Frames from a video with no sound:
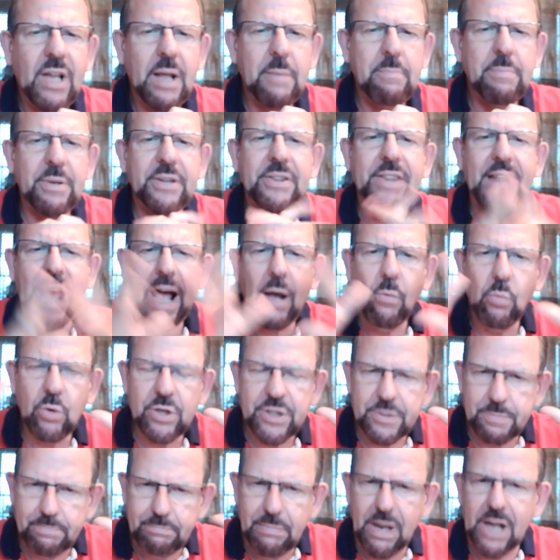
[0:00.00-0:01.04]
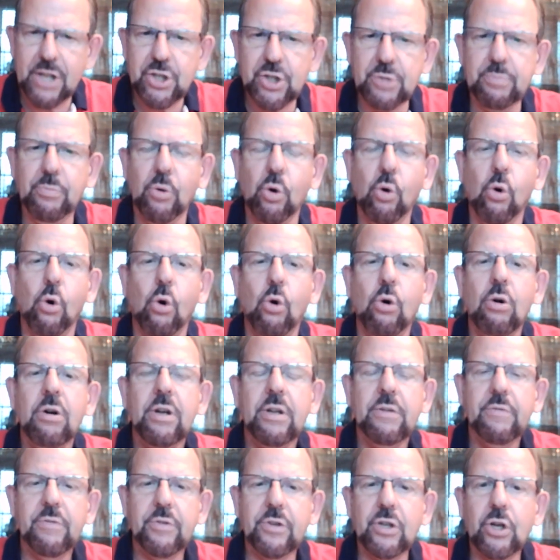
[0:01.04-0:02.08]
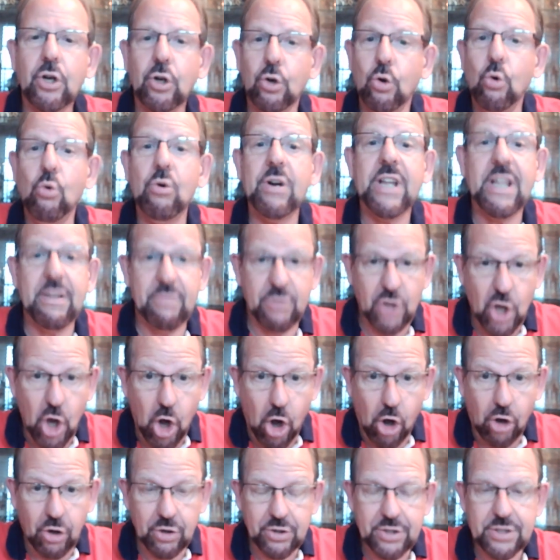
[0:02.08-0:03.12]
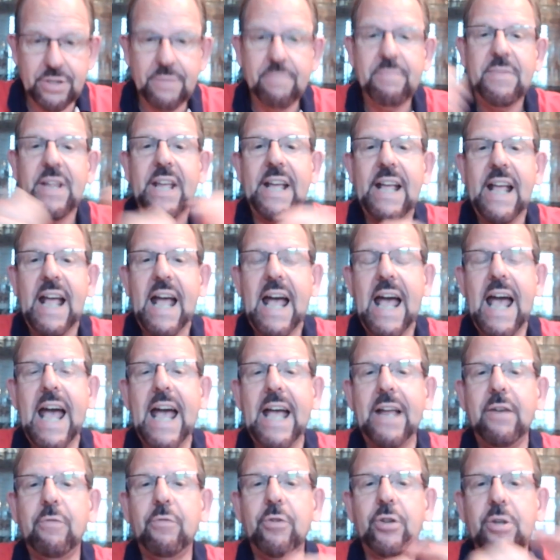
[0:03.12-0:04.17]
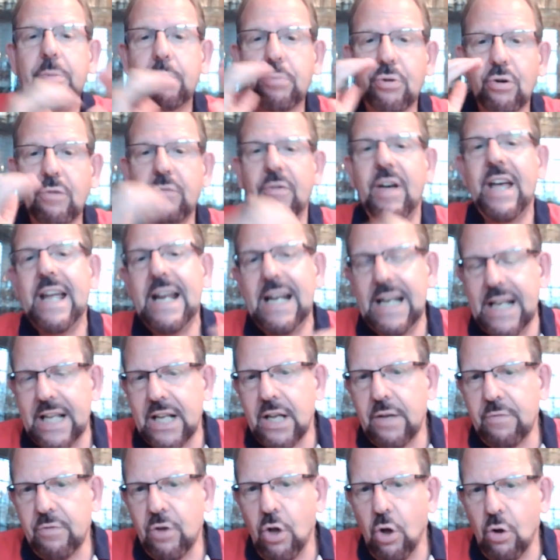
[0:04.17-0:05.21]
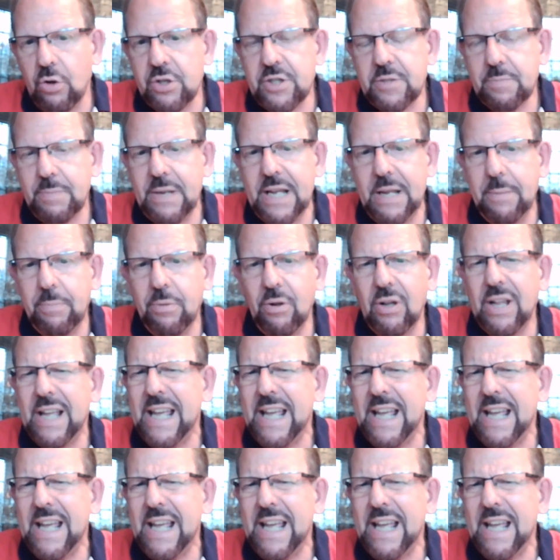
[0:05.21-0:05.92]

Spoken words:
But that was much more for the glory of God and for the prevailing of God's people.